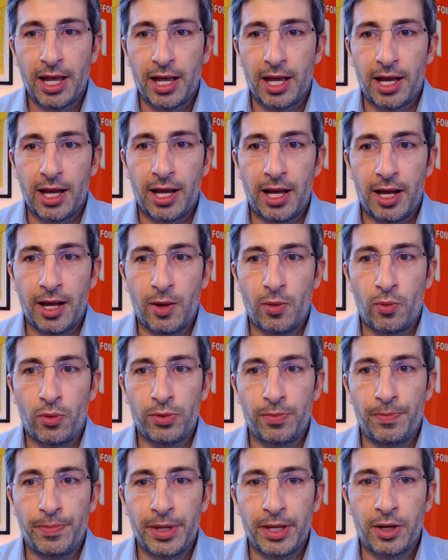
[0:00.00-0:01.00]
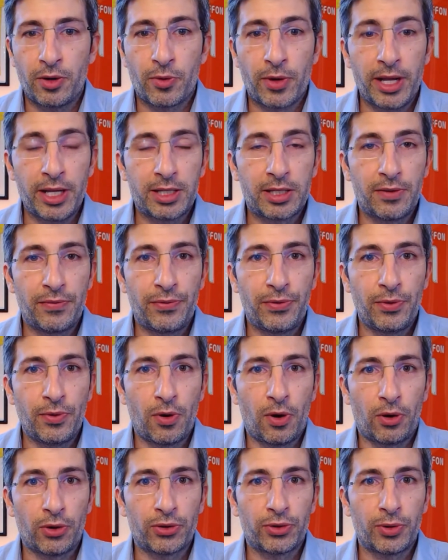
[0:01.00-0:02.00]
Would be great if you
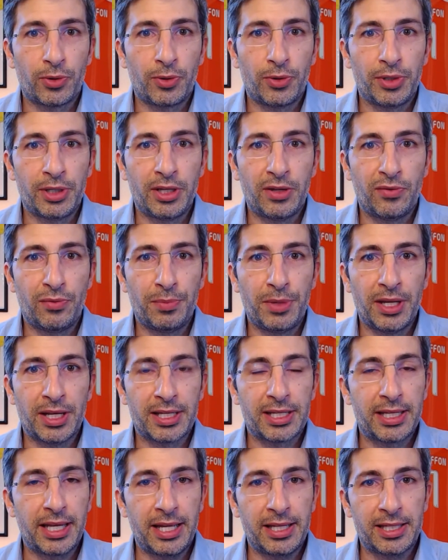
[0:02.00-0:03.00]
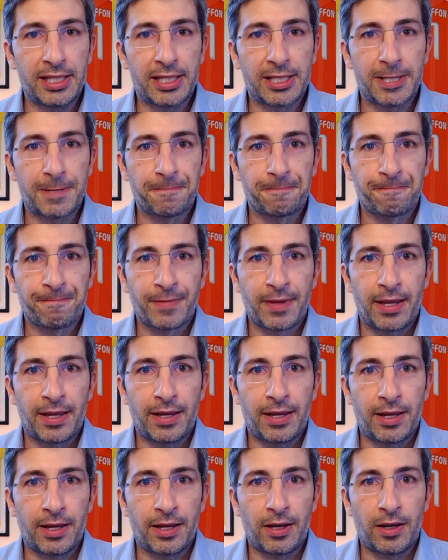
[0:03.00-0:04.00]
also could give me a sense
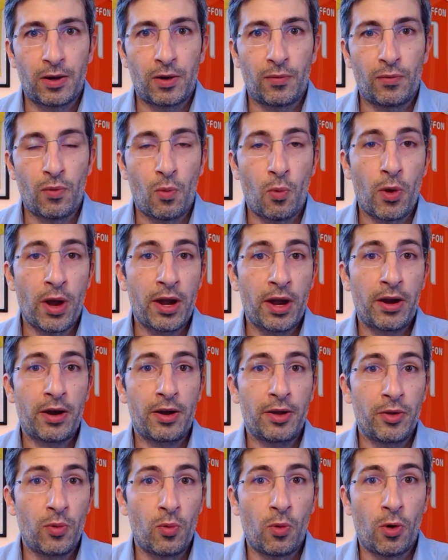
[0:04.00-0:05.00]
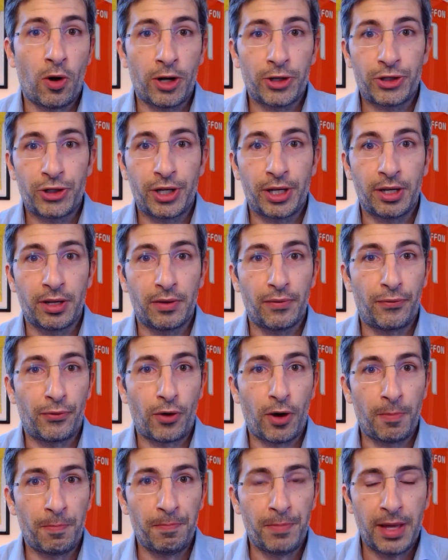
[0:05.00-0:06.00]
of where you're watching
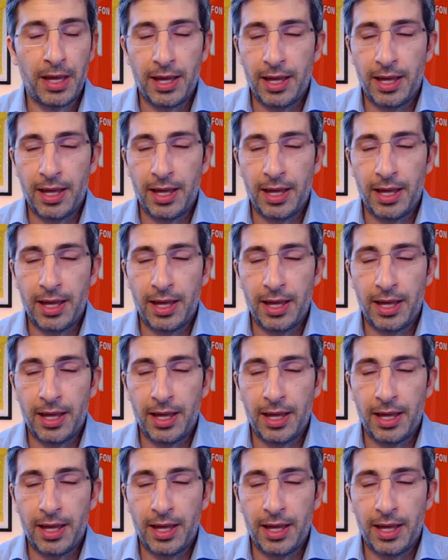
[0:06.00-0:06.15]
from